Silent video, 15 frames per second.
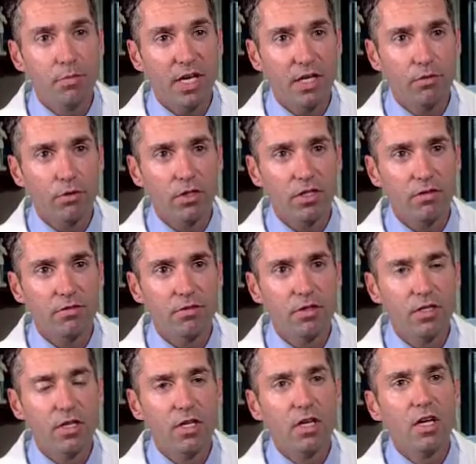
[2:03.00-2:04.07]
in pain relief.
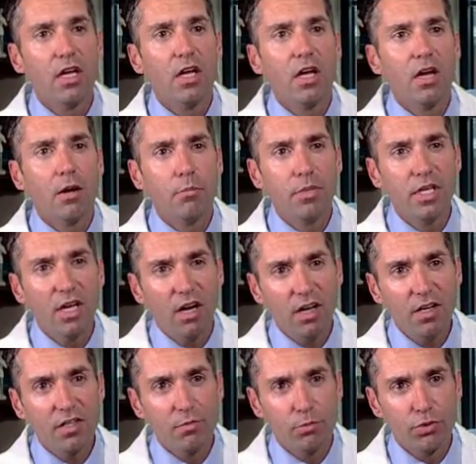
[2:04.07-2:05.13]

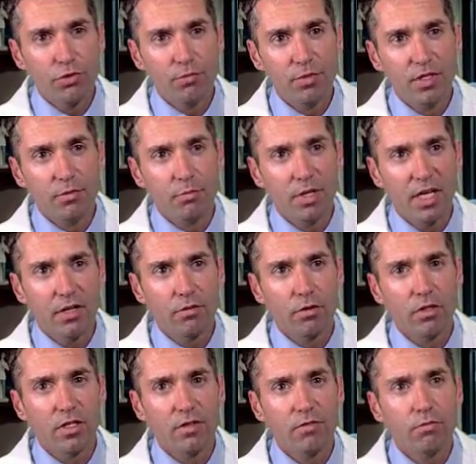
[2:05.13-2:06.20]
Beyond improvement in pain
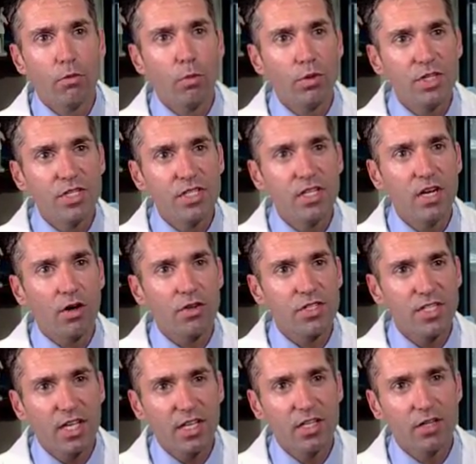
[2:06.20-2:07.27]
relief, what we see are
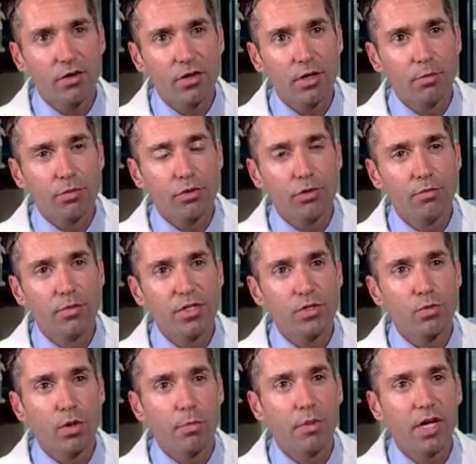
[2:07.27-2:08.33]
secondary
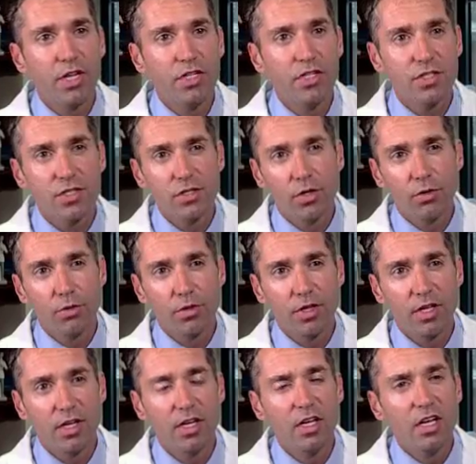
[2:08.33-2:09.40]
improvements where patients note
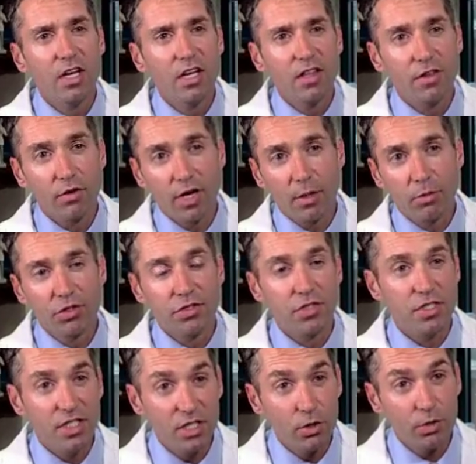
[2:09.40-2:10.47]
that they're able to
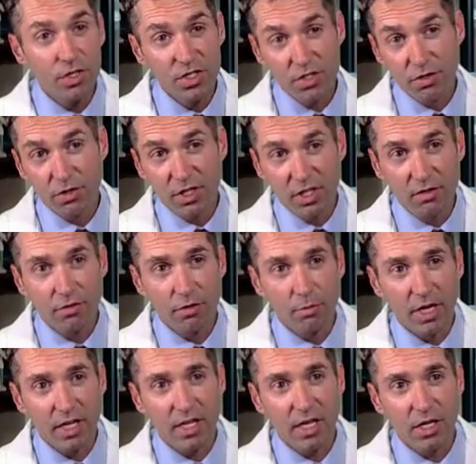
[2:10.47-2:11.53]
decrease their need for
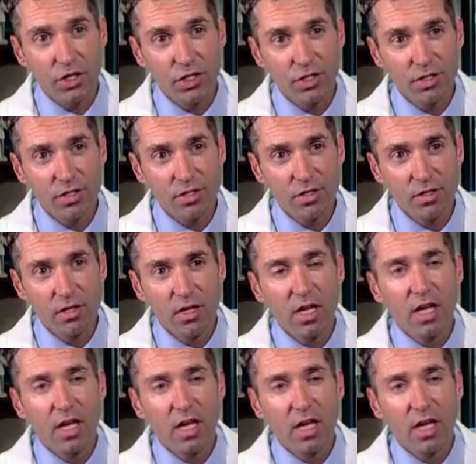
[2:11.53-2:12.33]
medications,